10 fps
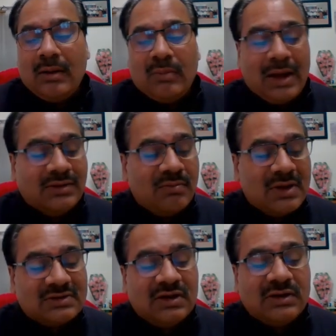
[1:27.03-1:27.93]
by the
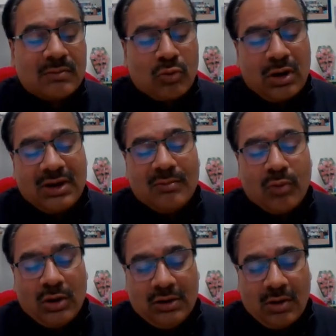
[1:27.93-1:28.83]
best interpolating
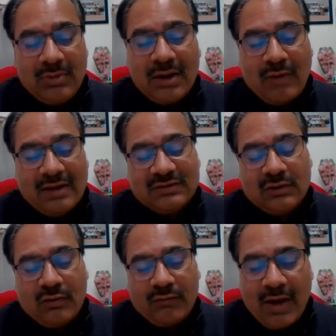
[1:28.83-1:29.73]
polynomial y is equal
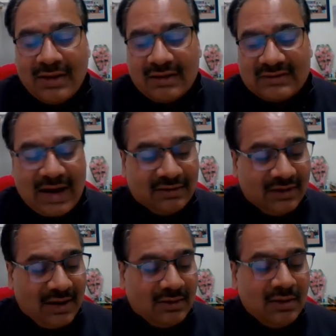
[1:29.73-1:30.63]
to phi x, and
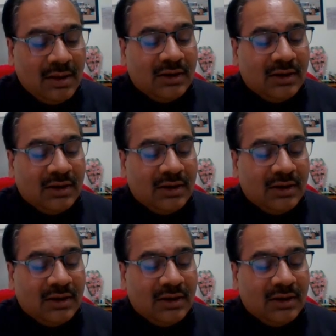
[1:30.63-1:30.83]
then